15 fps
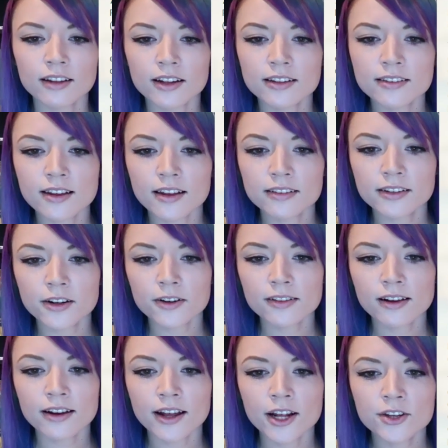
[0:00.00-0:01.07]
It says here
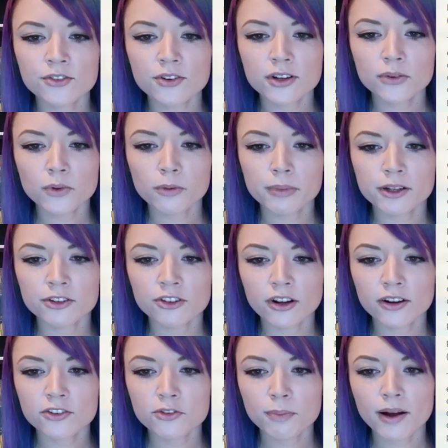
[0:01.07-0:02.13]
that entries will be
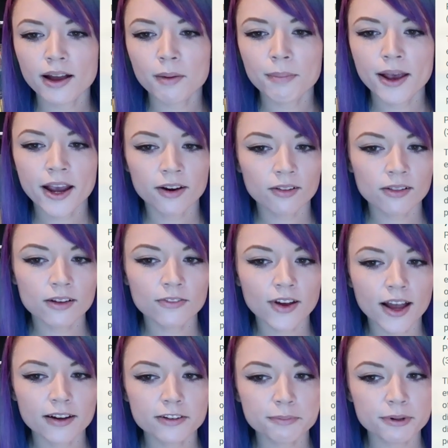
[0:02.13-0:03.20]
judged by a panel
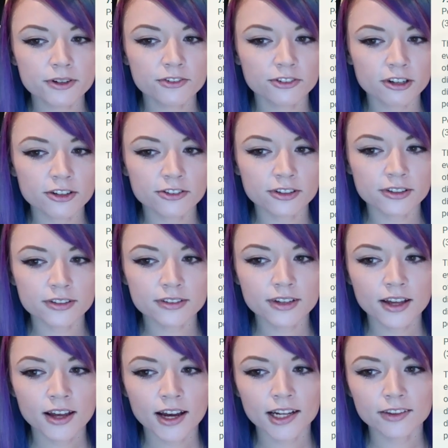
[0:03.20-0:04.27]
of expert judges
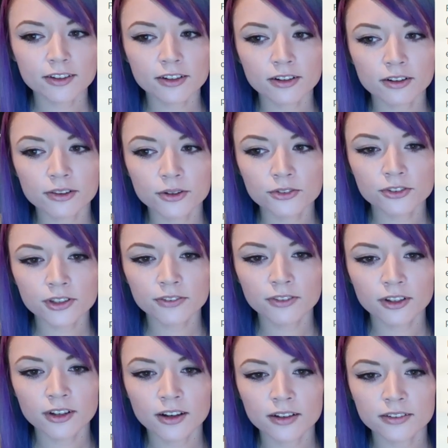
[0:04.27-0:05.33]
at the conclusion of
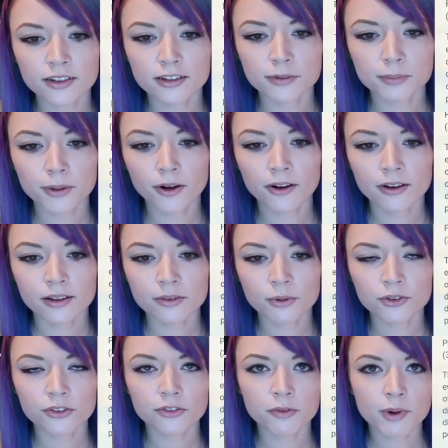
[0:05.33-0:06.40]
the contest period,
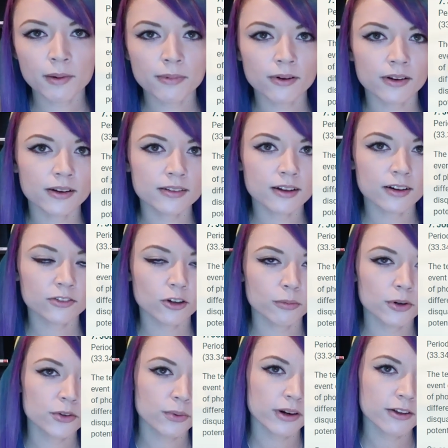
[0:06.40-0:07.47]
which remember is
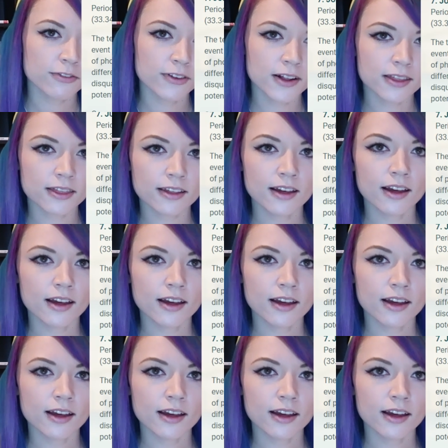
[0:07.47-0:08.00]
October 25th